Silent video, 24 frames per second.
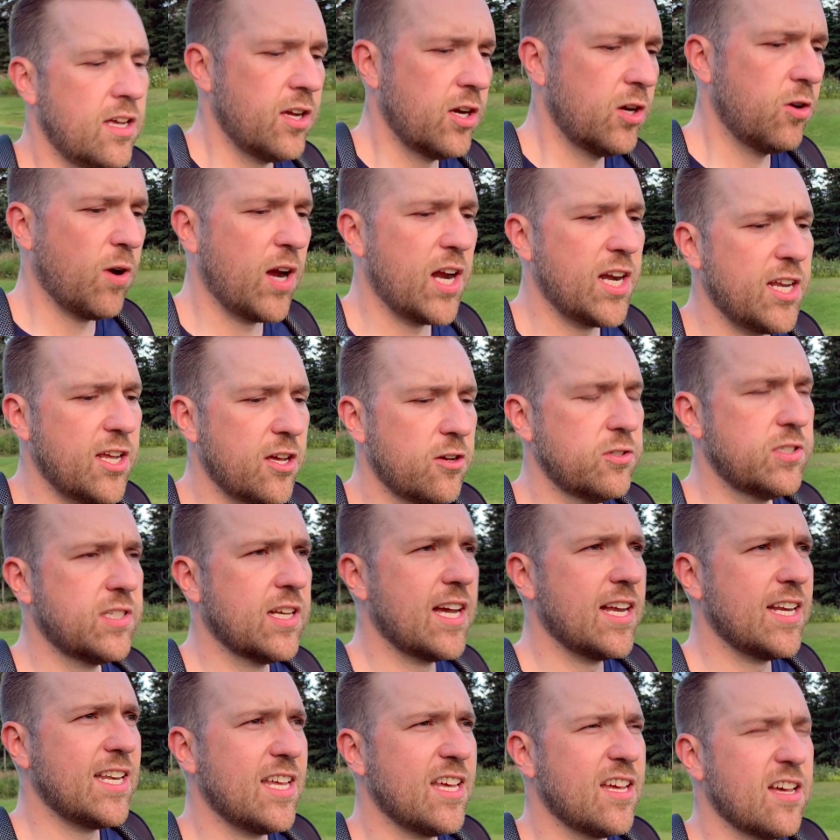grandiose
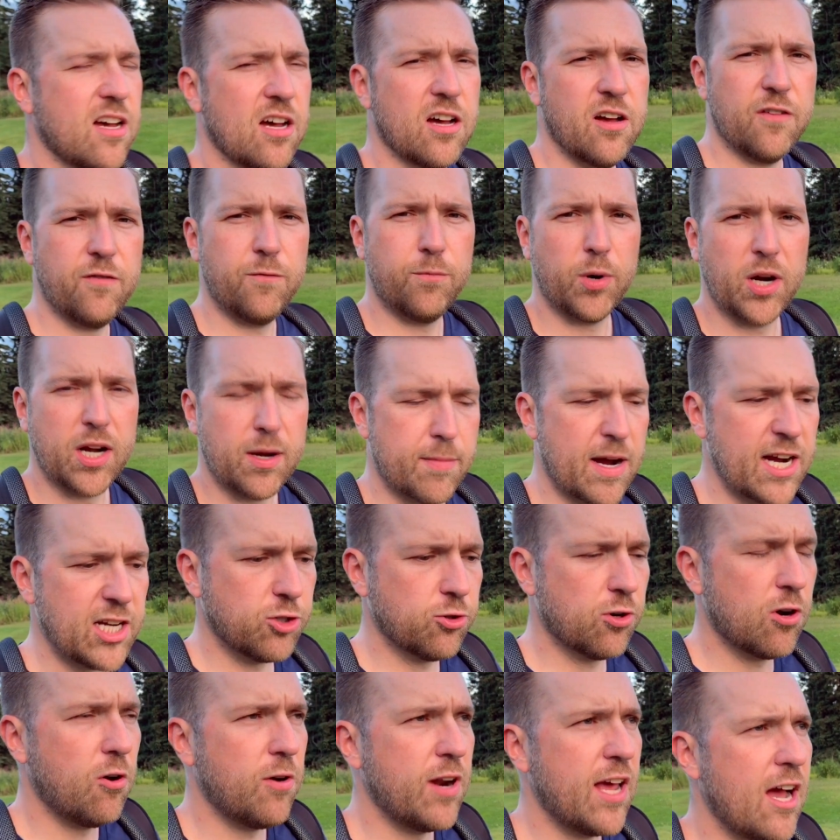idea of bringing my
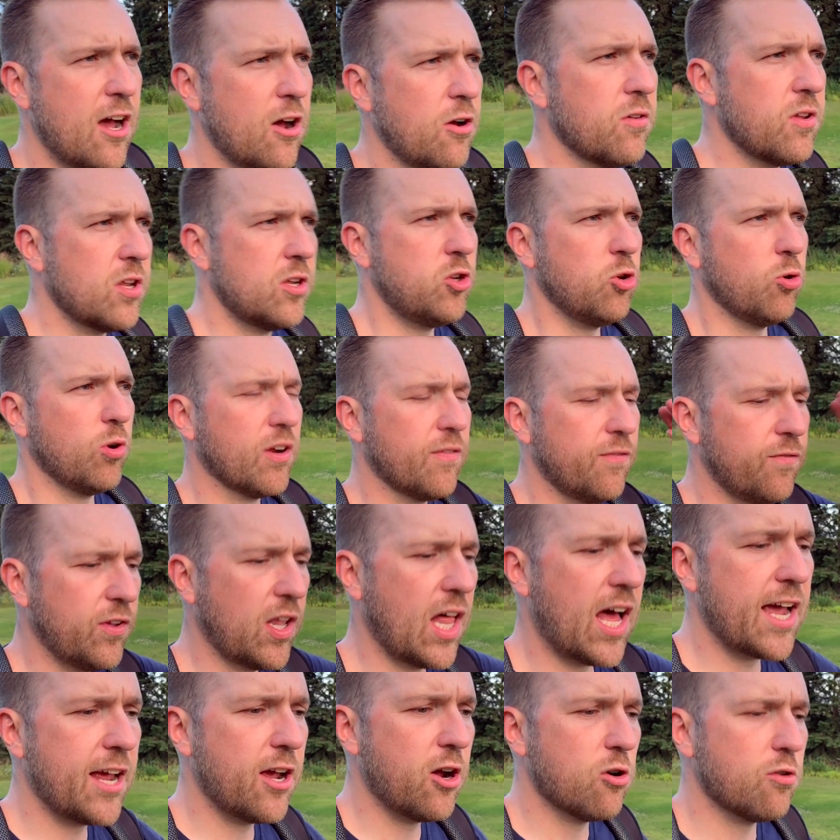drone out, doing a
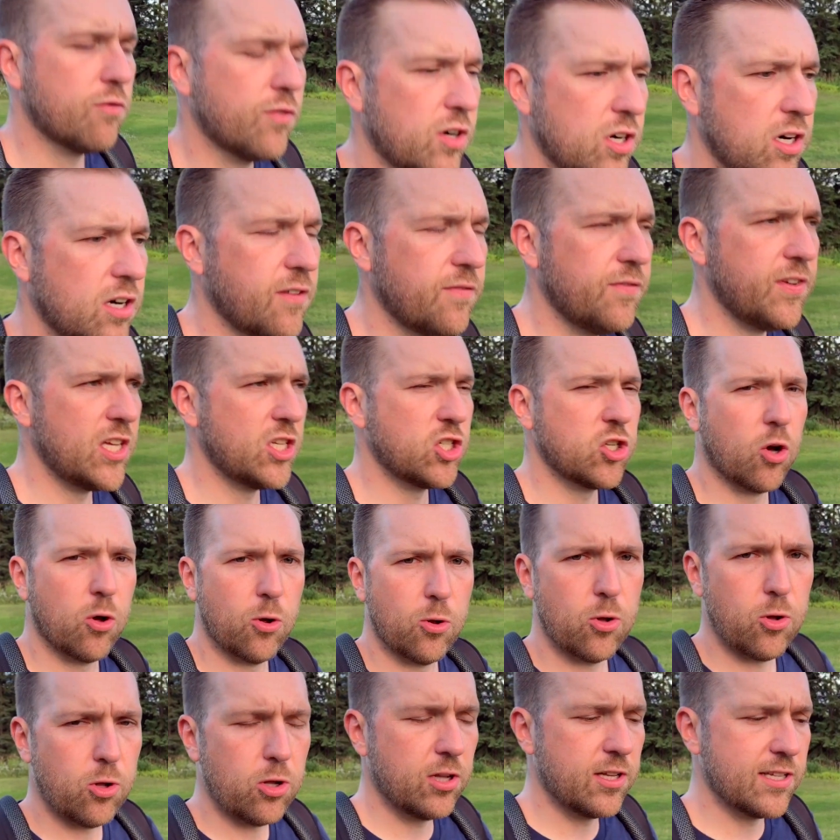flyover of each
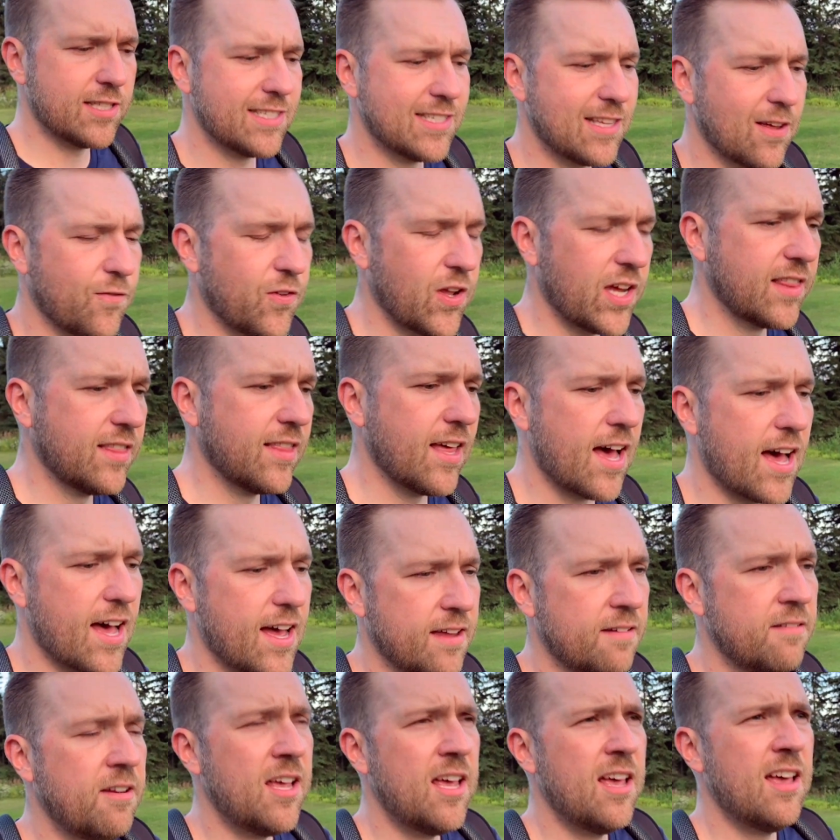hole and stuff like
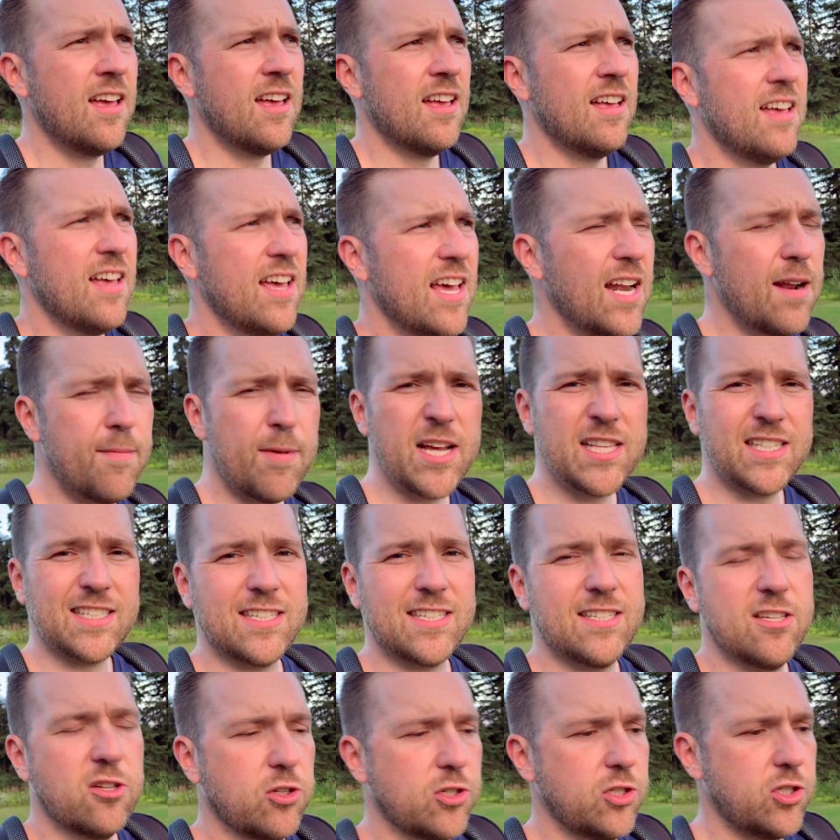that. And I might
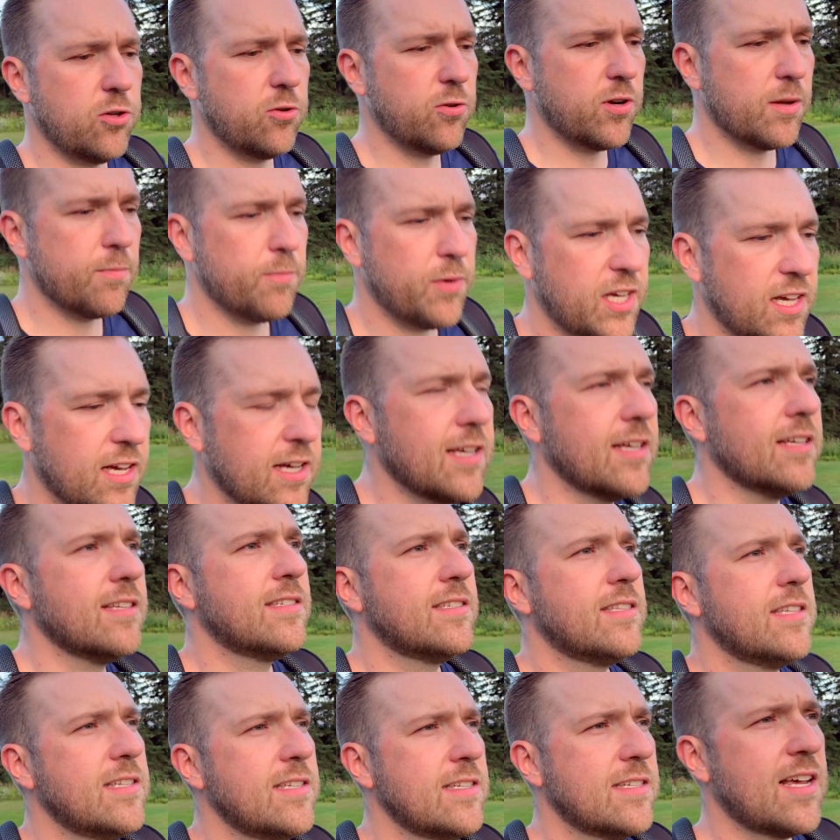still do it because
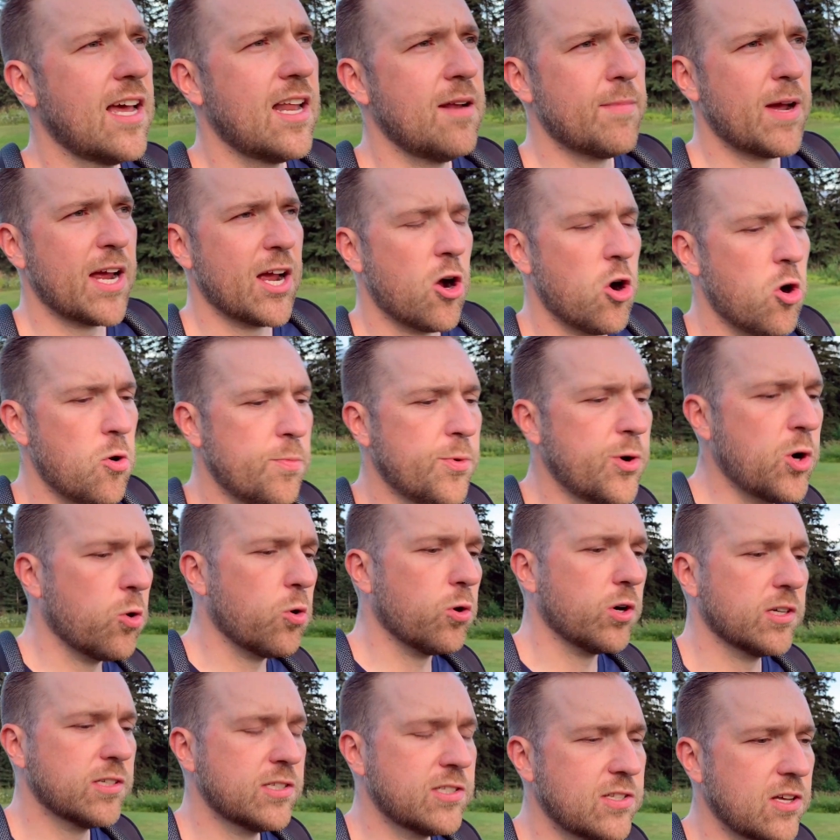this is kind of my home
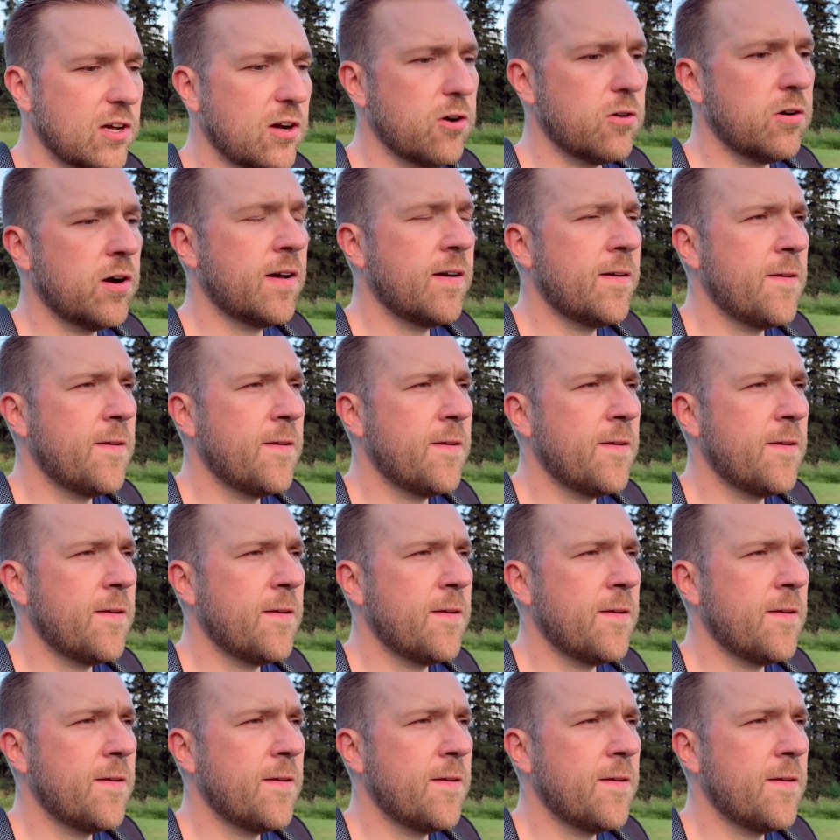course, so